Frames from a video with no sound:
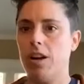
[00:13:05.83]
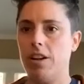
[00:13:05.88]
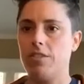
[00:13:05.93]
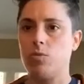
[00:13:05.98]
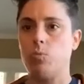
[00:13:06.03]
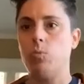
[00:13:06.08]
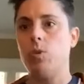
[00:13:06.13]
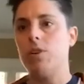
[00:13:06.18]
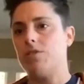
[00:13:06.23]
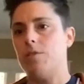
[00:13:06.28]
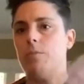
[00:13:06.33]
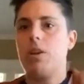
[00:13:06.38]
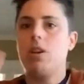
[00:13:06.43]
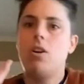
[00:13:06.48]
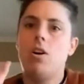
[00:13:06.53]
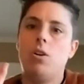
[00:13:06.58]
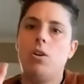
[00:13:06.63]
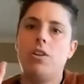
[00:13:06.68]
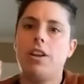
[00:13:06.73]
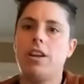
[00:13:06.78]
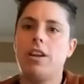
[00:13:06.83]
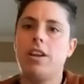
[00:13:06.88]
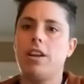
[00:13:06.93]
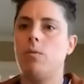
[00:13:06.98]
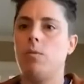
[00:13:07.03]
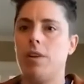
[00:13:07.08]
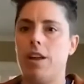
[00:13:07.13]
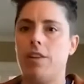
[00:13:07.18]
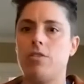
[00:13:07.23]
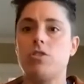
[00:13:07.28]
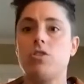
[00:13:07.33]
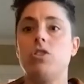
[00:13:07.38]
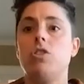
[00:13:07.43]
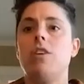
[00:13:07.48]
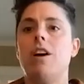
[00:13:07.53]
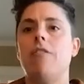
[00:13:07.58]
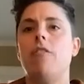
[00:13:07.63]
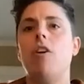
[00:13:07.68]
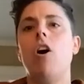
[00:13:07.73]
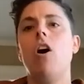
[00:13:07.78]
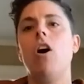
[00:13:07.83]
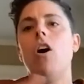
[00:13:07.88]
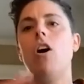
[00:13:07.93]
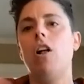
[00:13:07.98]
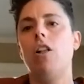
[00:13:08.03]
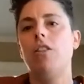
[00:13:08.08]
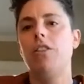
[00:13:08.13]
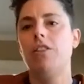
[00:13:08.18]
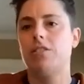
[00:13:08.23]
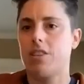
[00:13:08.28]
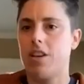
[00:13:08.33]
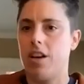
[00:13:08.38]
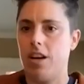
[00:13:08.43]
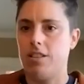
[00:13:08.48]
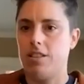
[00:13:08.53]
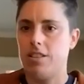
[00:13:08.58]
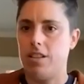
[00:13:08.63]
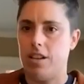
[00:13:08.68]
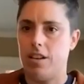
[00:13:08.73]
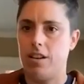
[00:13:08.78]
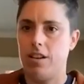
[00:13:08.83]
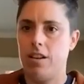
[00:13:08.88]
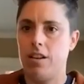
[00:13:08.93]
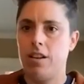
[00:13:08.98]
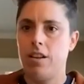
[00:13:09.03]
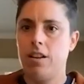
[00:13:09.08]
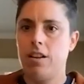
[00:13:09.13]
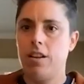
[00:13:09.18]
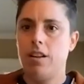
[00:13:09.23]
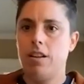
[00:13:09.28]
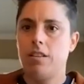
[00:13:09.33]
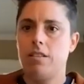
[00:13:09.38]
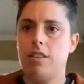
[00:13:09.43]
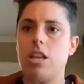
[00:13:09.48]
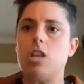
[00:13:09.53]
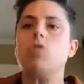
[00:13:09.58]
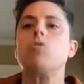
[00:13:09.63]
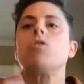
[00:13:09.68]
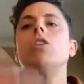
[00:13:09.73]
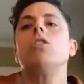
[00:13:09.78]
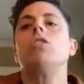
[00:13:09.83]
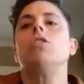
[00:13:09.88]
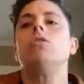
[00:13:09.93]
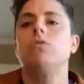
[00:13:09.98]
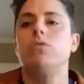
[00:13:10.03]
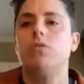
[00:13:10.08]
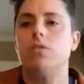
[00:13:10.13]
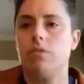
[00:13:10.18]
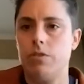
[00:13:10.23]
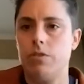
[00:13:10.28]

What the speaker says: else with somebody holding it, whatever. So you have all this content that you can use in the